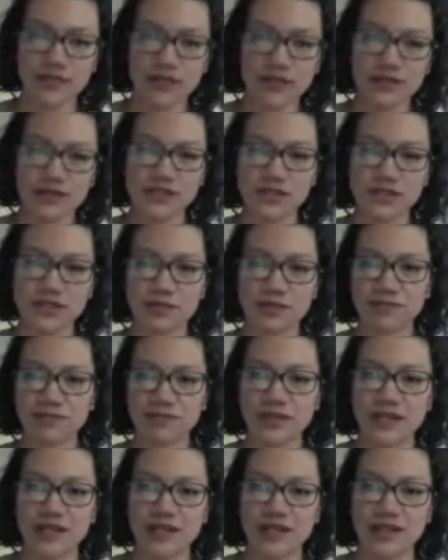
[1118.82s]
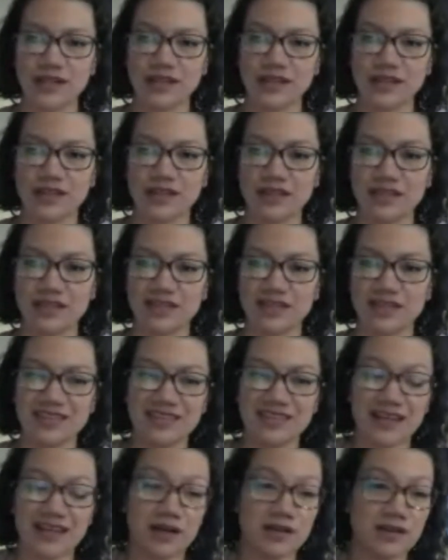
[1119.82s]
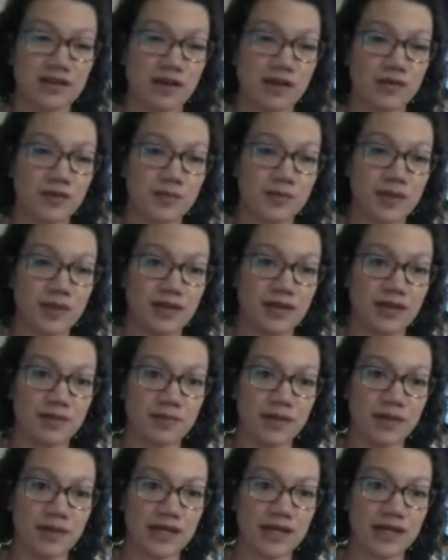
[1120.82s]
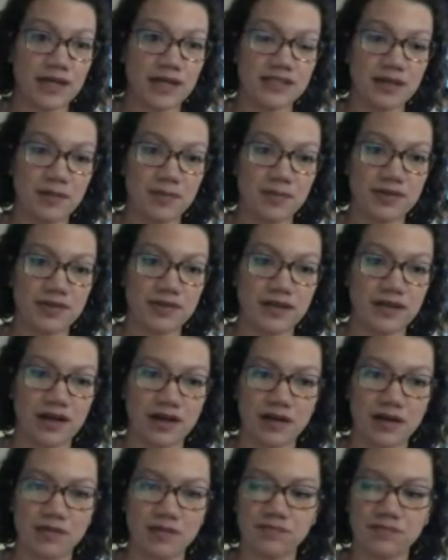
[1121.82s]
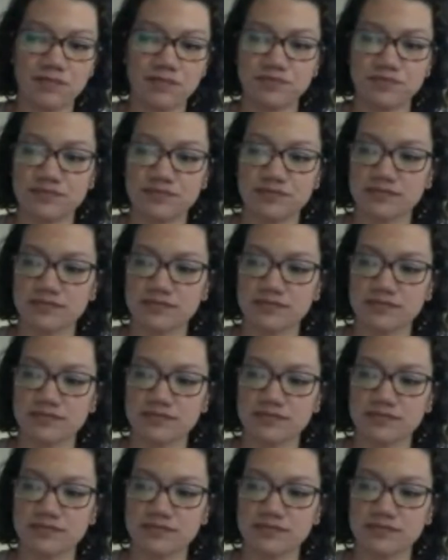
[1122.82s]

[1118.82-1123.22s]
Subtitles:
So that would be my tip. On